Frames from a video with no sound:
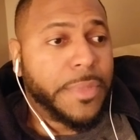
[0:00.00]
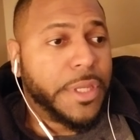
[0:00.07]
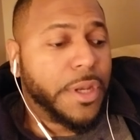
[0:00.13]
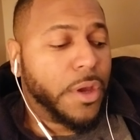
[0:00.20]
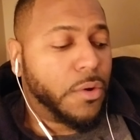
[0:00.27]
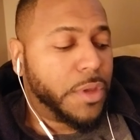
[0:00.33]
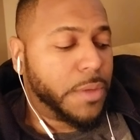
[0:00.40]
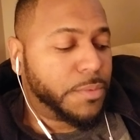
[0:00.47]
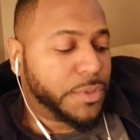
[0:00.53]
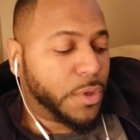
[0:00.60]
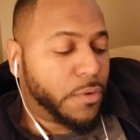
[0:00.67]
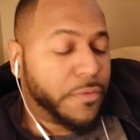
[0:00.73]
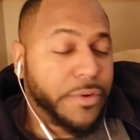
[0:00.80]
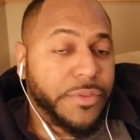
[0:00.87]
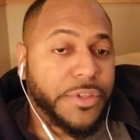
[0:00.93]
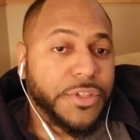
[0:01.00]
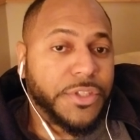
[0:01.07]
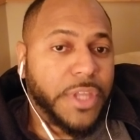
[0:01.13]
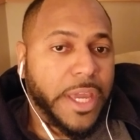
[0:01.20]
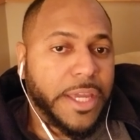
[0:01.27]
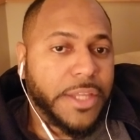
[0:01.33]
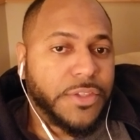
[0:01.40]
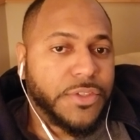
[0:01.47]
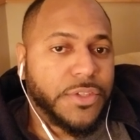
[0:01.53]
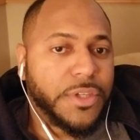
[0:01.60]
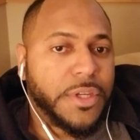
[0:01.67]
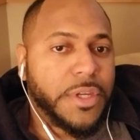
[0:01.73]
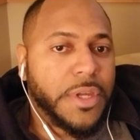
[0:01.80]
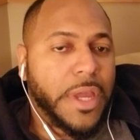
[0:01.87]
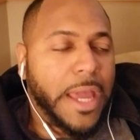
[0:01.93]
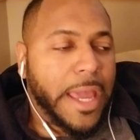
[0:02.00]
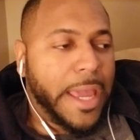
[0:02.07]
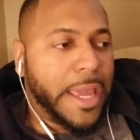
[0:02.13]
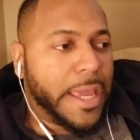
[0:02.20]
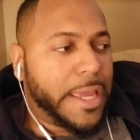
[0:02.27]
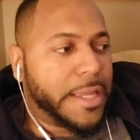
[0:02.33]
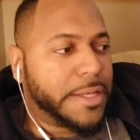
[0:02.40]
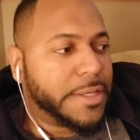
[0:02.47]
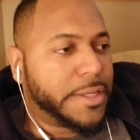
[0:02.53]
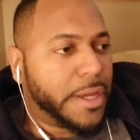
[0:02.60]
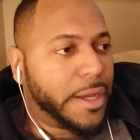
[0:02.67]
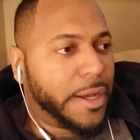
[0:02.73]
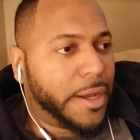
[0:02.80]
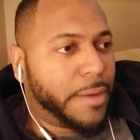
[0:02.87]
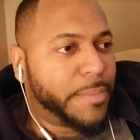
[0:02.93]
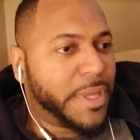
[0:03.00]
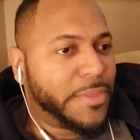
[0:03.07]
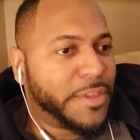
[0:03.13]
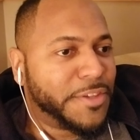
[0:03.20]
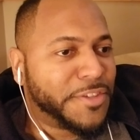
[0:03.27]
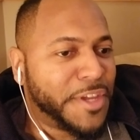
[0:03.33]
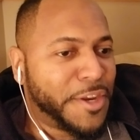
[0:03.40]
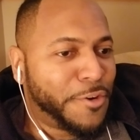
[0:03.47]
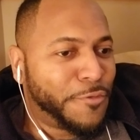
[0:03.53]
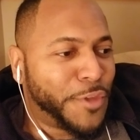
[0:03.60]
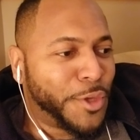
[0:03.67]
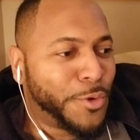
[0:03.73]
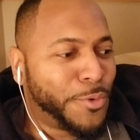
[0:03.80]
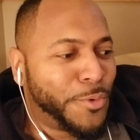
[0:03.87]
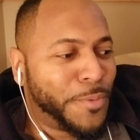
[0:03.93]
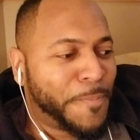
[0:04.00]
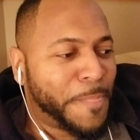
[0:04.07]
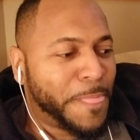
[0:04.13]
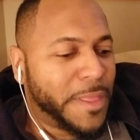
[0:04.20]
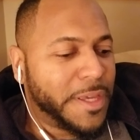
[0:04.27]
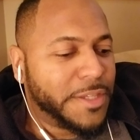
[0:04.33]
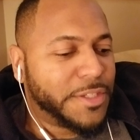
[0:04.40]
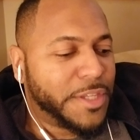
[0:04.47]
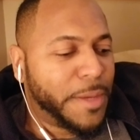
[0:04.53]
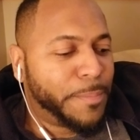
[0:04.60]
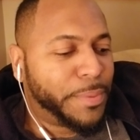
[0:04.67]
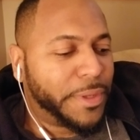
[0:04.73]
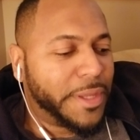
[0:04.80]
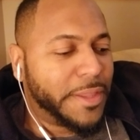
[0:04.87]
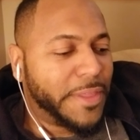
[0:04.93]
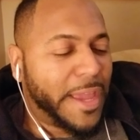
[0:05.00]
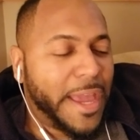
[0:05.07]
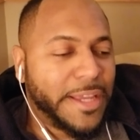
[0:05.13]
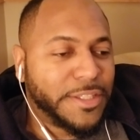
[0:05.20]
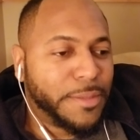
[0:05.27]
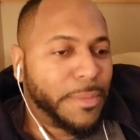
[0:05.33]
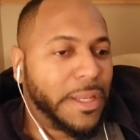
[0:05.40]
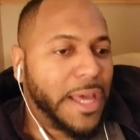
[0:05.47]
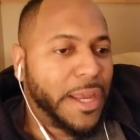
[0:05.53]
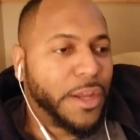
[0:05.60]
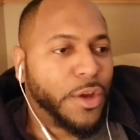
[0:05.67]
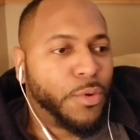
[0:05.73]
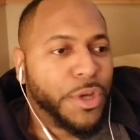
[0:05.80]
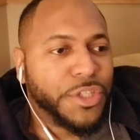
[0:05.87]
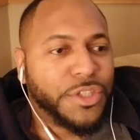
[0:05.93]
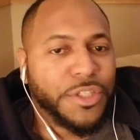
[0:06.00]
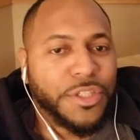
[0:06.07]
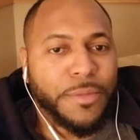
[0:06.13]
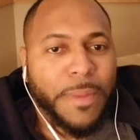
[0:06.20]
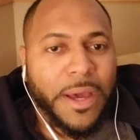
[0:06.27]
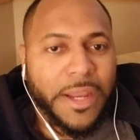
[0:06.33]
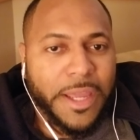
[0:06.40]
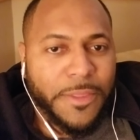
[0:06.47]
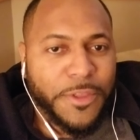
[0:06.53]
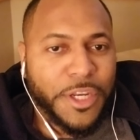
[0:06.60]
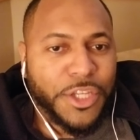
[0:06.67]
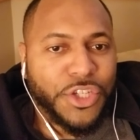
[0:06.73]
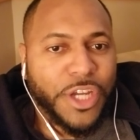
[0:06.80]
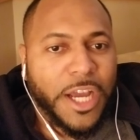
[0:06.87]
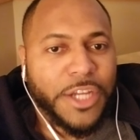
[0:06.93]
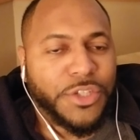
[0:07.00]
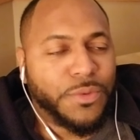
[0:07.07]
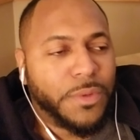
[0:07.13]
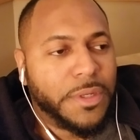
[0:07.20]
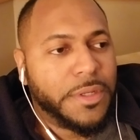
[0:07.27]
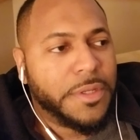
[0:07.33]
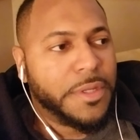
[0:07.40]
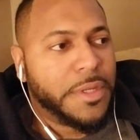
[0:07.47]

You know, he was over in the States, and um, in this interview, he simply, they asked him a lot of questions about Anthony Joshua,